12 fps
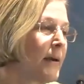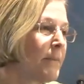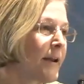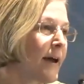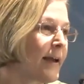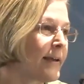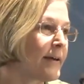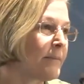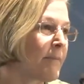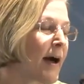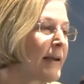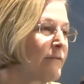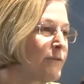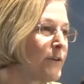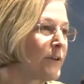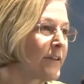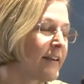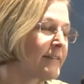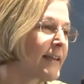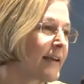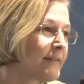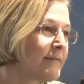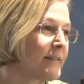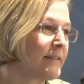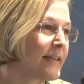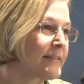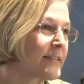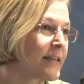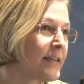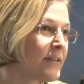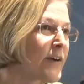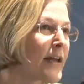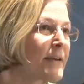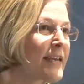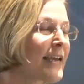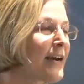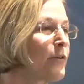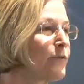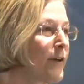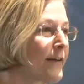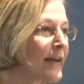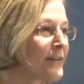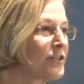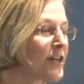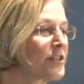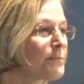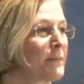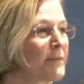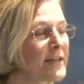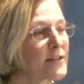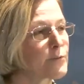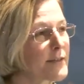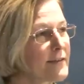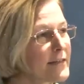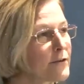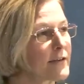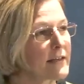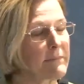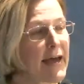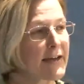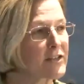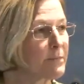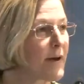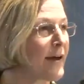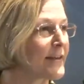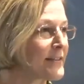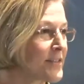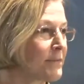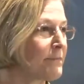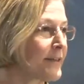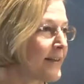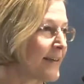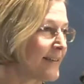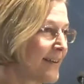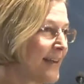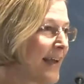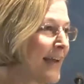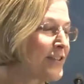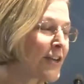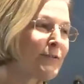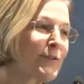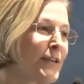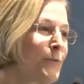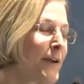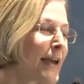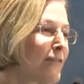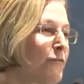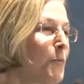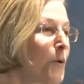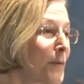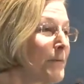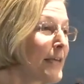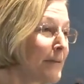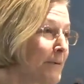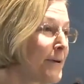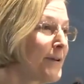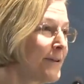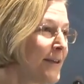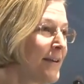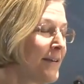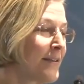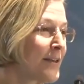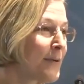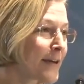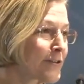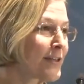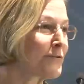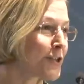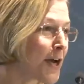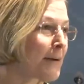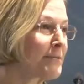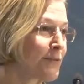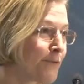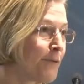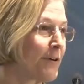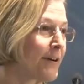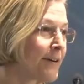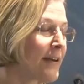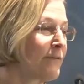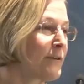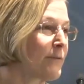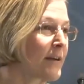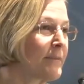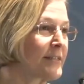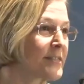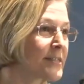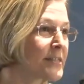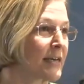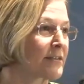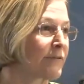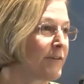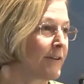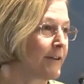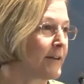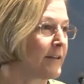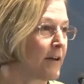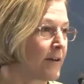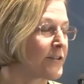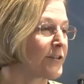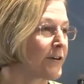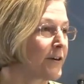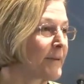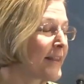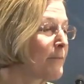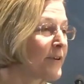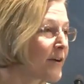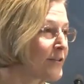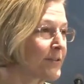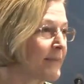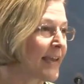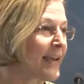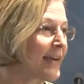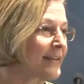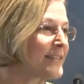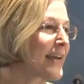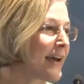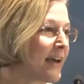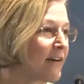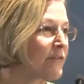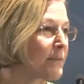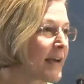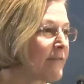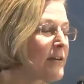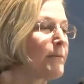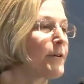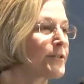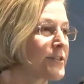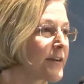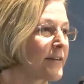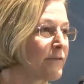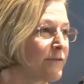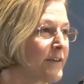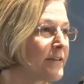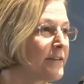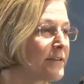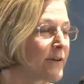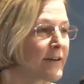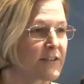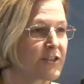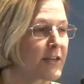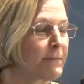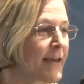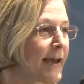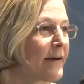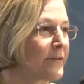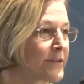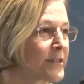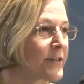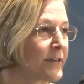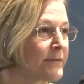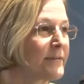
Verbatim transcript: but I am mindful that, that that uh, you've got to be careful on that judgment because we literally match bodies to billet. And generally, you want to have more people than you actually have jobs for if you want to be successful uh, long term. And then with our demand, yeah, every every person on the field or on a ship counts. So,